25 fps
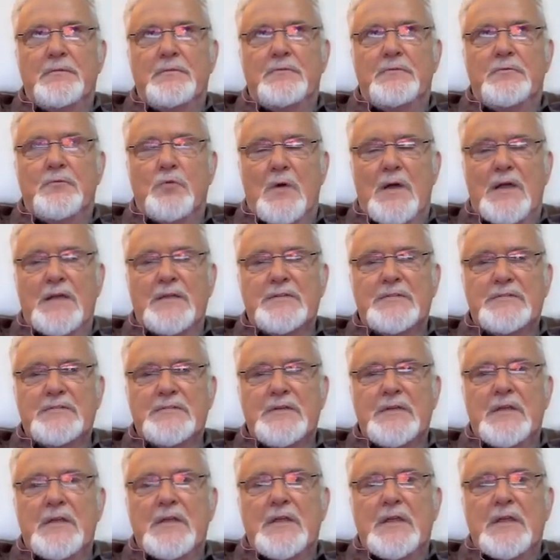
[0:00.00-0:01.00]
twice,
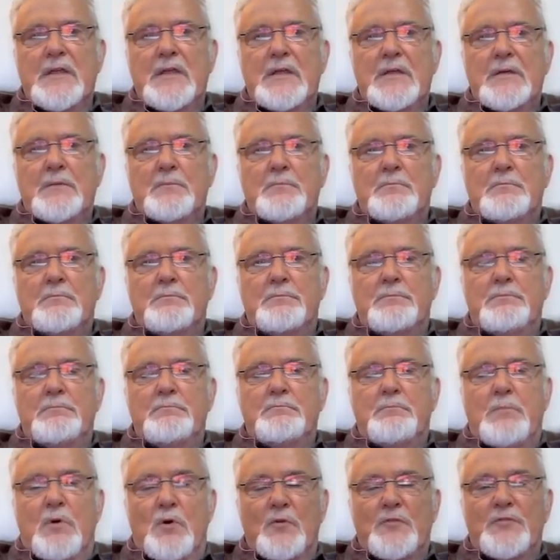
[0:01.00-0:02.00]

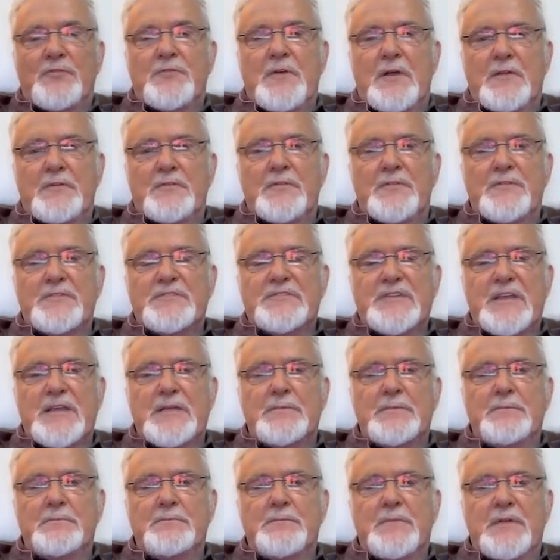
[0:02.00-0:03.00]
both under the
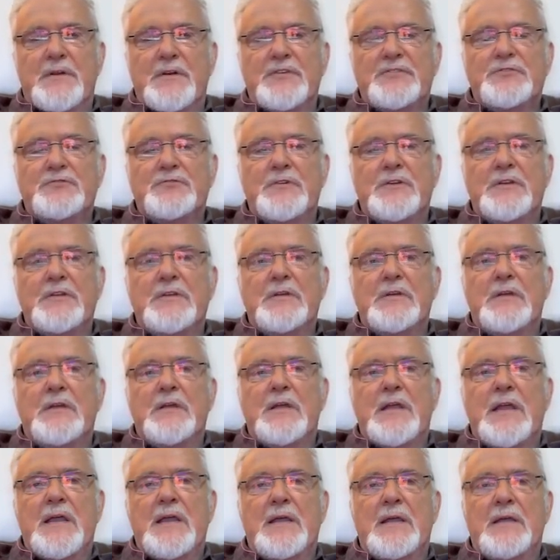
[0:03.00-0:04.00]
same ministry,
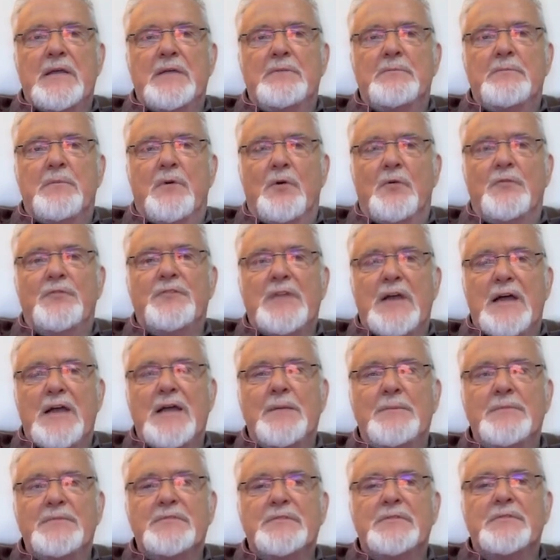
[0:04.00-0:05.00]
and both
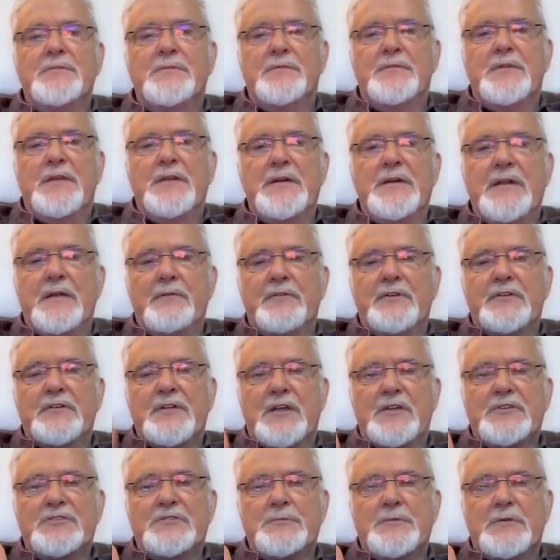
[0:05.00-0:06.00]
times they never
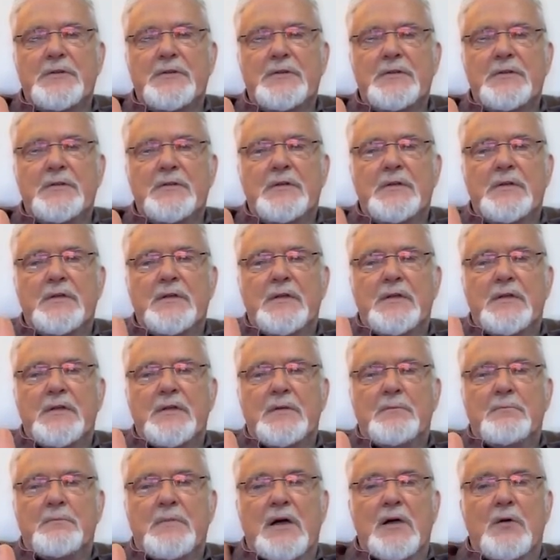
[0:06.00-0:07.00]
touched me.
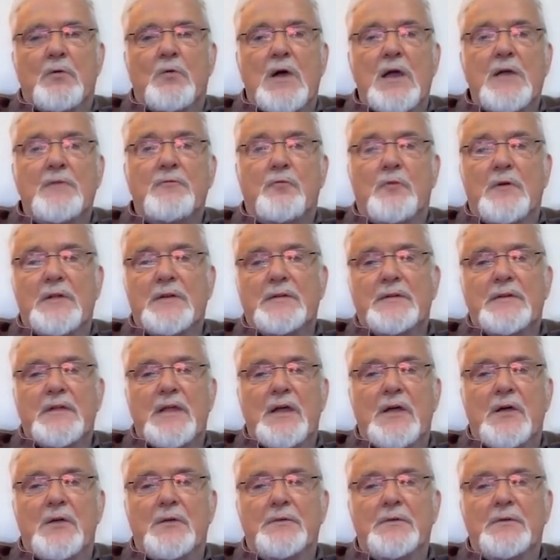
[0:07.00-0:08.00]
My wife went
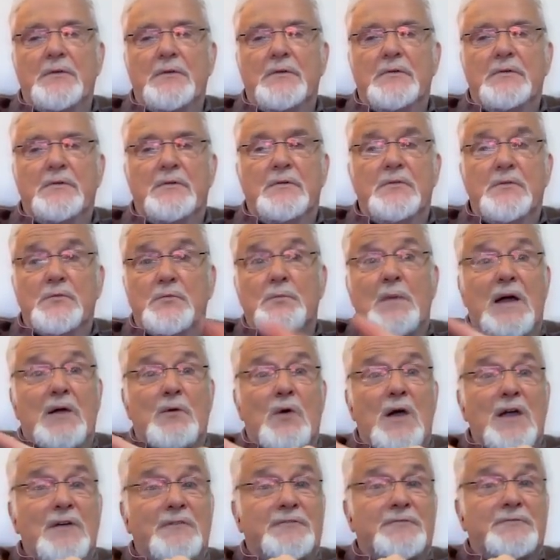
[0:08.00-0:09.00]
down. My
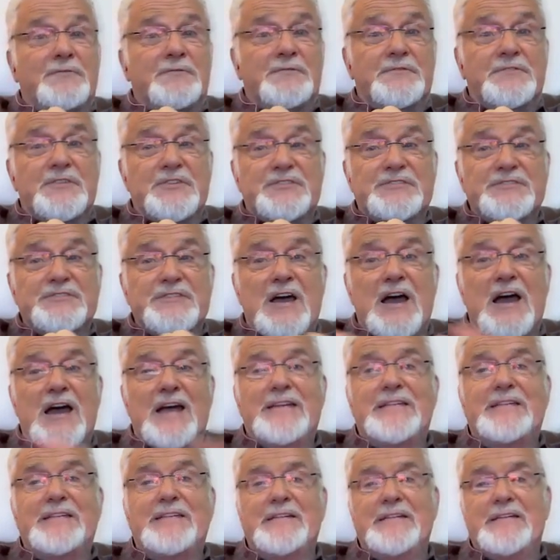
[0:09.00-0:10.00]
wife does
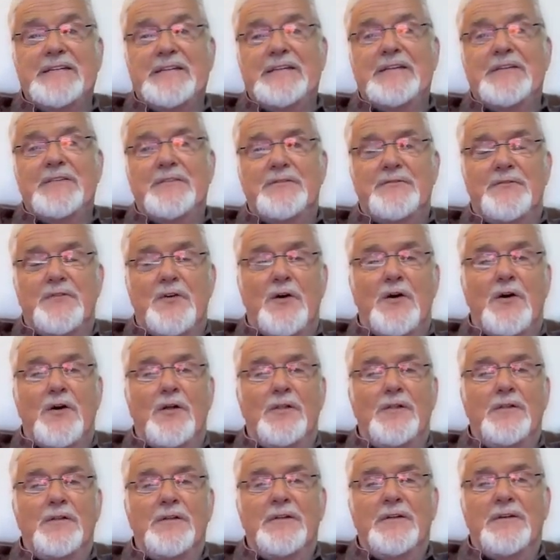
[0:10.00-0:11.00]
not
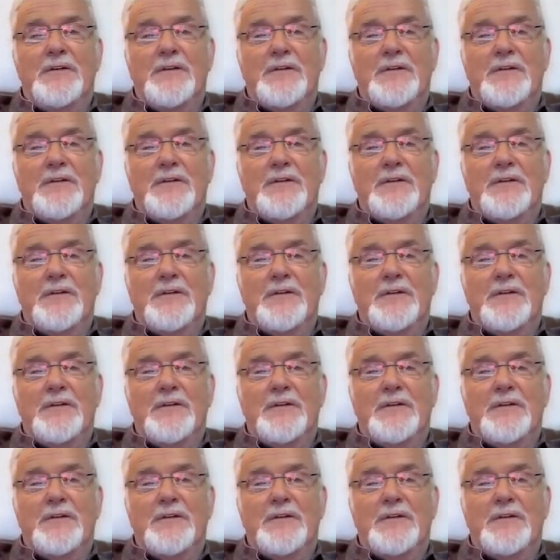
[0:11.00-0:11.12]
fall